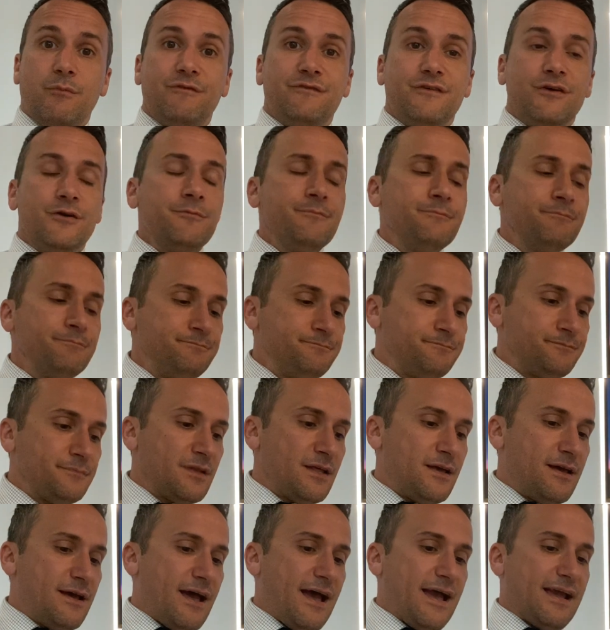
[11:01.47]
with you
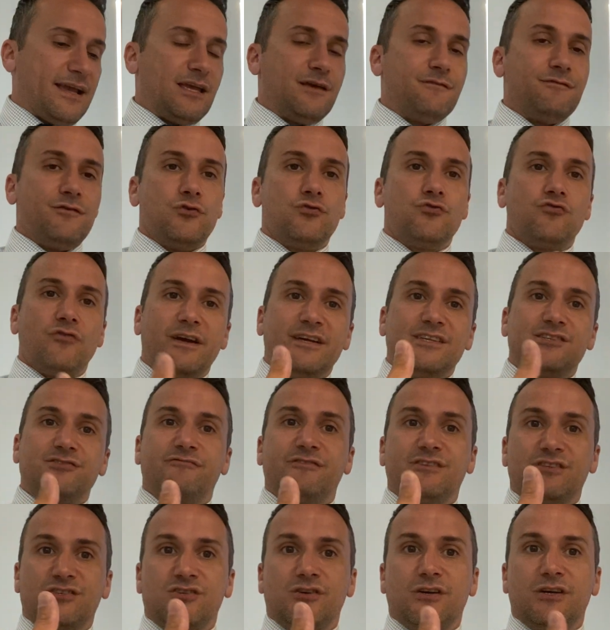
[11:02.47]
and give you greater
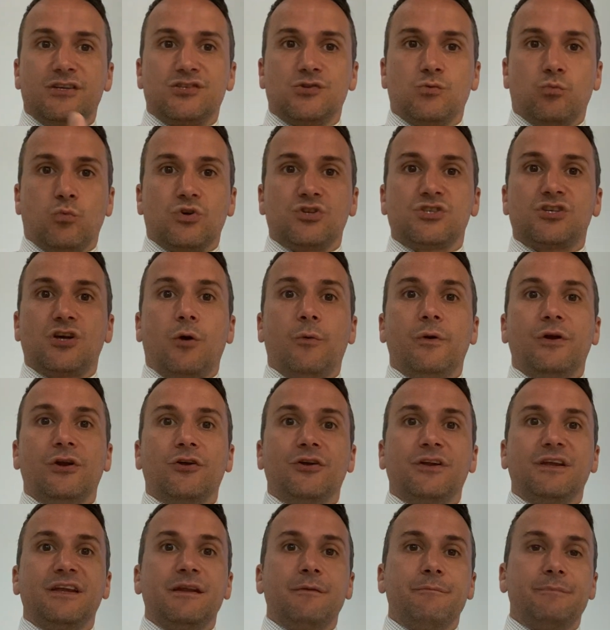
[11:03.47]
insight to what's going
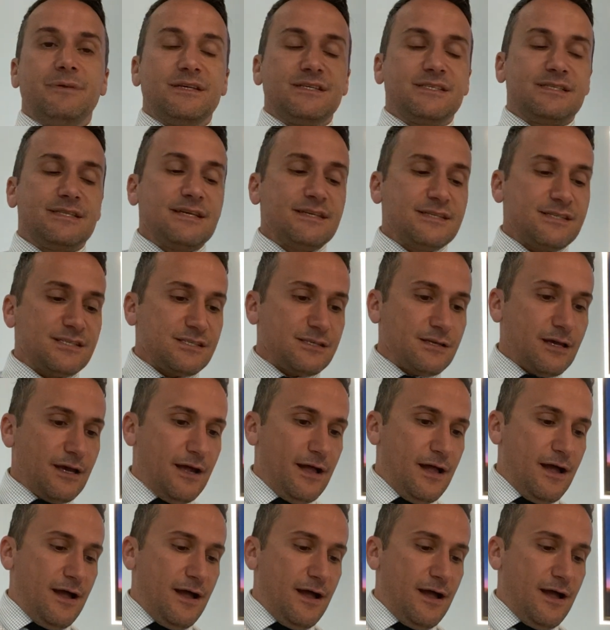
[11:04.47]
on in the business.